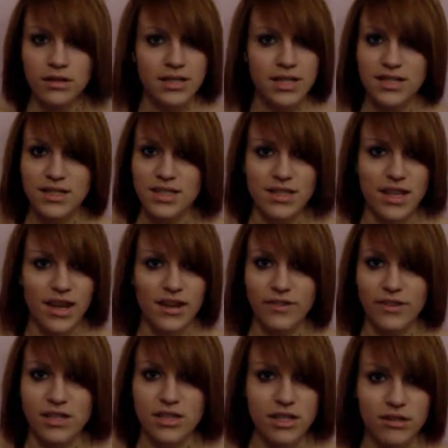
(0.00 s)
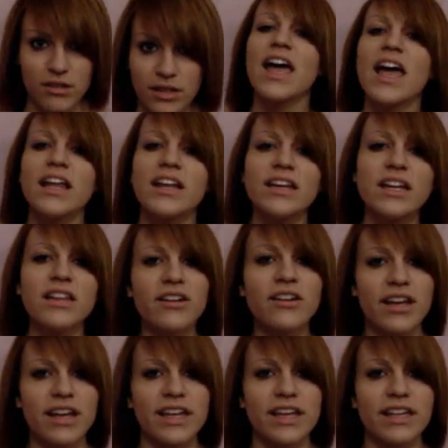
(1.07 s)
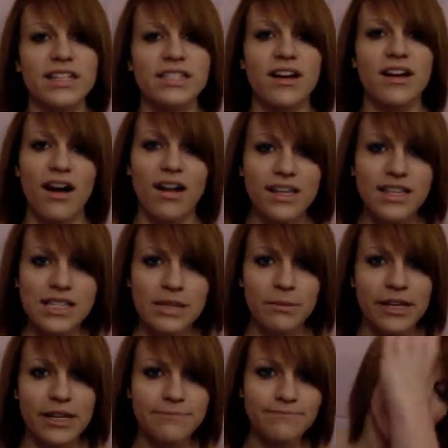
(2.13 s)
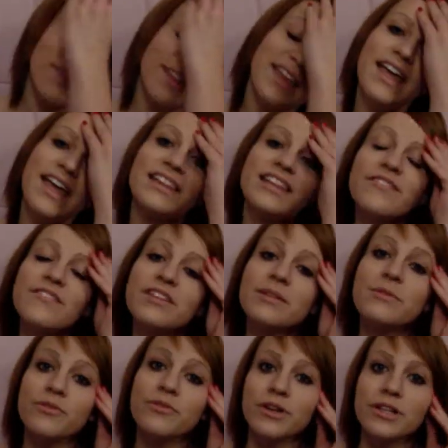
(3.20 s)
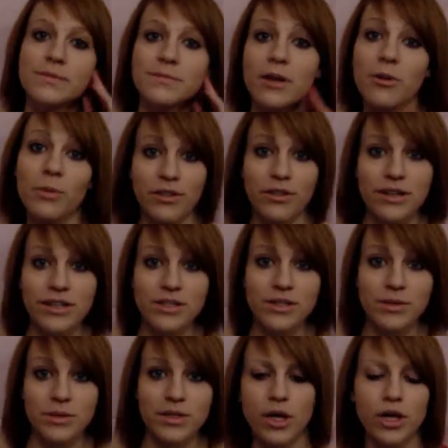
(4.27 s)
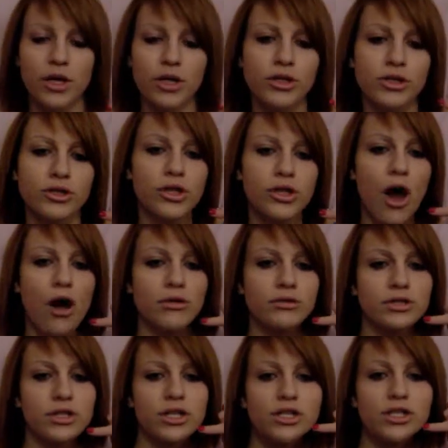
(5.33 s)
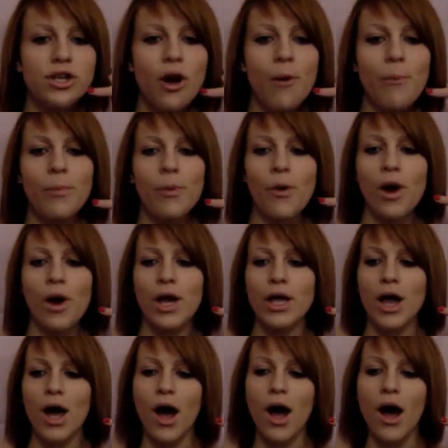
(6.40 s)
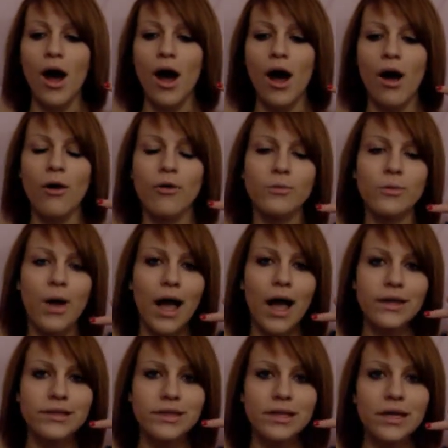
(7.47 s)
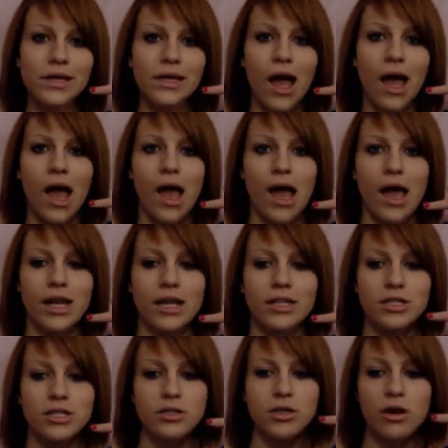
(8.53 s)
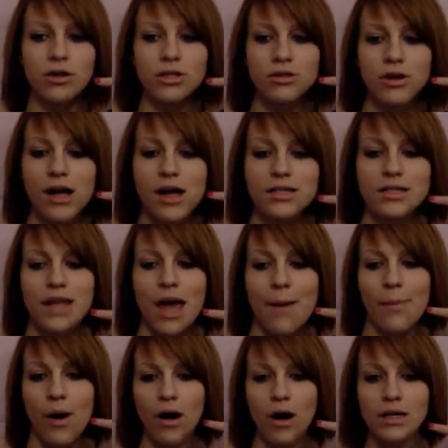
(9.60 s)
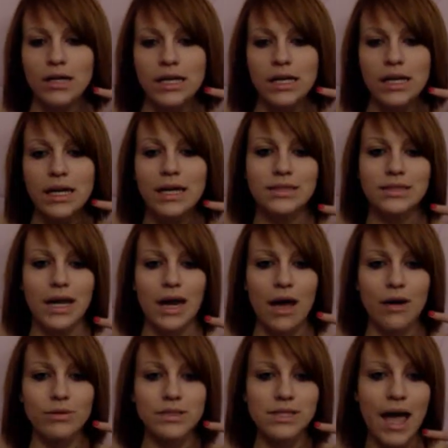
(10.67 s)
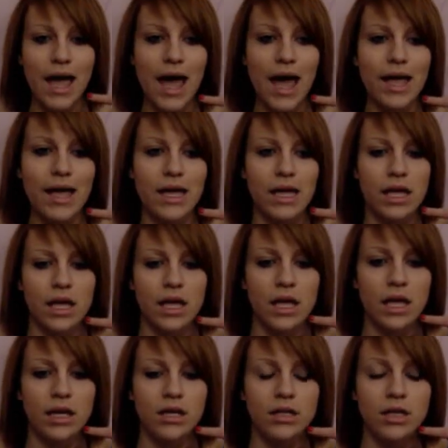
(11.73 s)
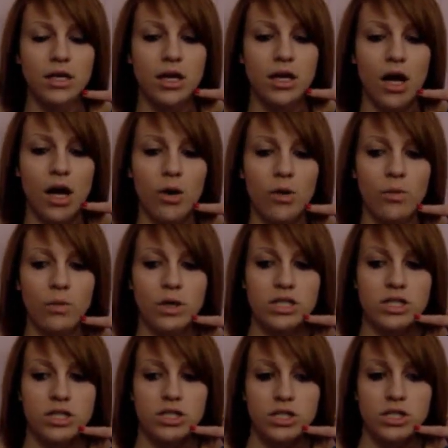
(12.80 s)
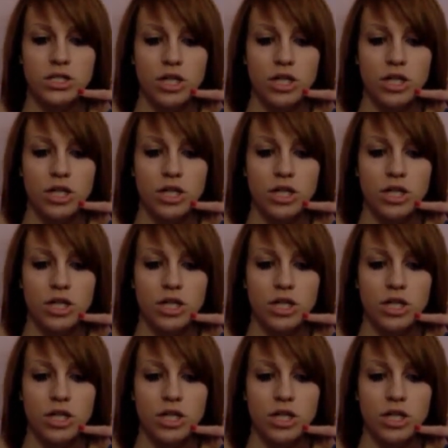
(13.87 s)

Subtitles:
Tits is not a funny joke. And neither is calling someone and leaving them a voicemail while they're at school. Yo, this yo boy, Rodney, and you know, you gone to that party that I was at and we